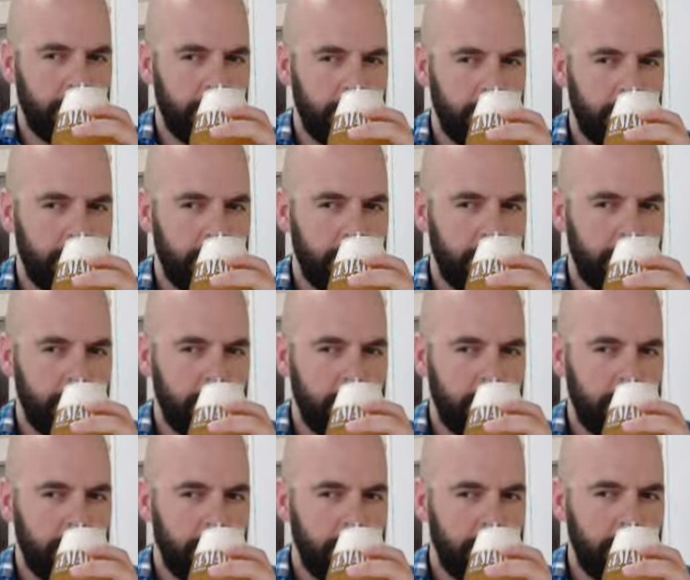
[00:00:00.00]

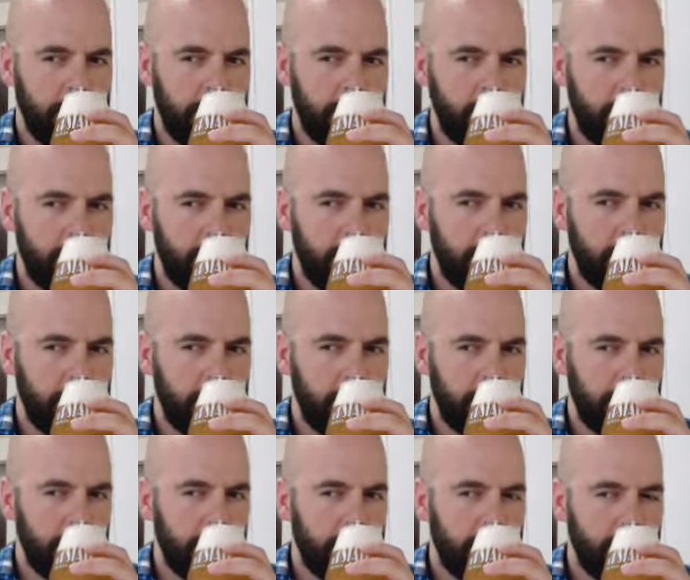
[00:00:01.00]

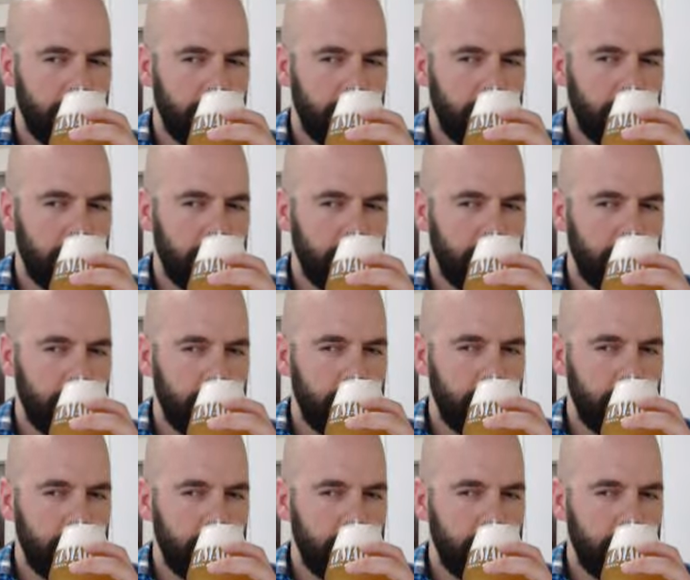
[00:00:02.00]
[no speech]